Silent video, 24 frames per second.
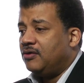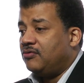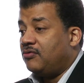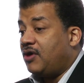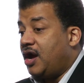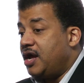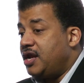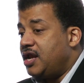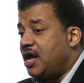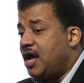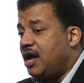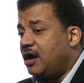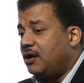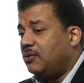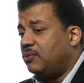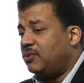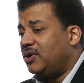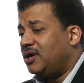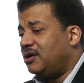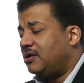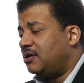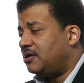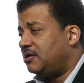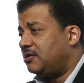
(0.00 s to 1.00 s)
Right now,
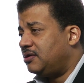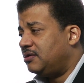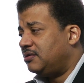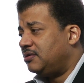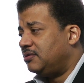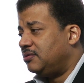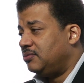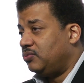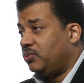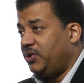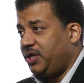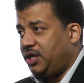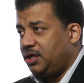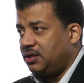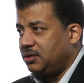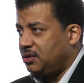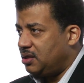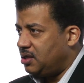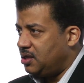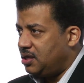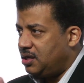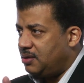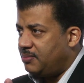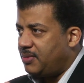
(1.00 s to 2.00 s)
we're, we
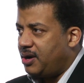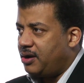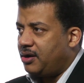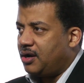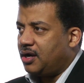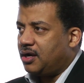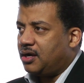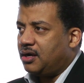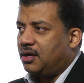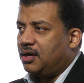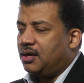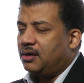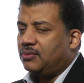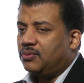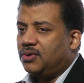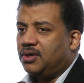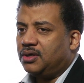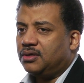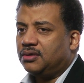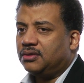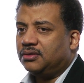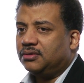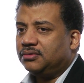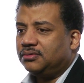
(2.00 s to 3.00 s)
in America,
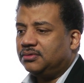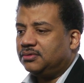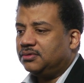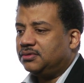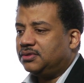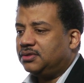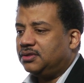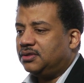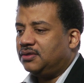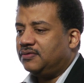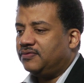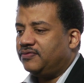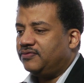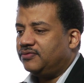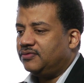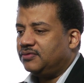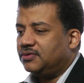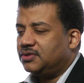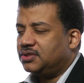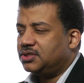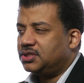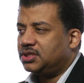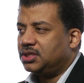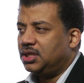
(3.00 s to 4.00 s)
we're sort of
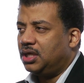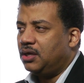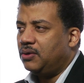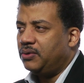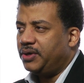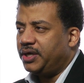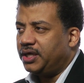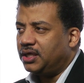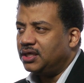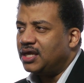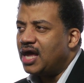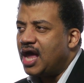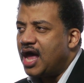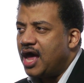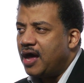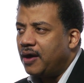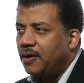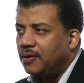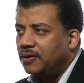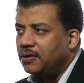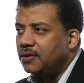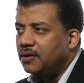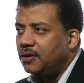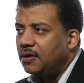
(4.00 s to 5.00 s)
slowing
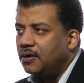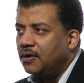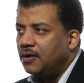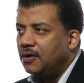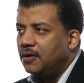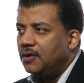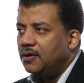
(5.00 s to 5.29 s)
down,